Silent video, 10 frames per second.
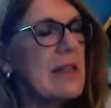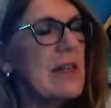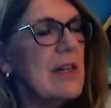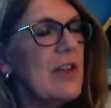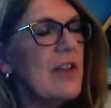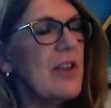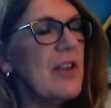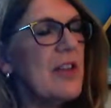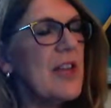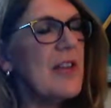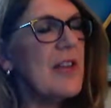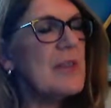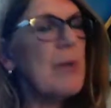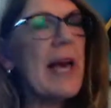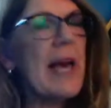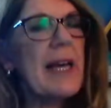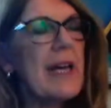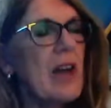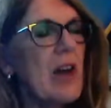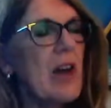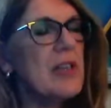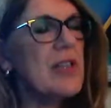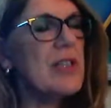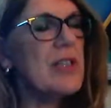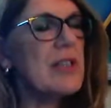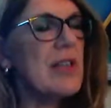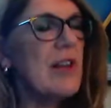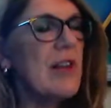The feather thieves peck at oranges,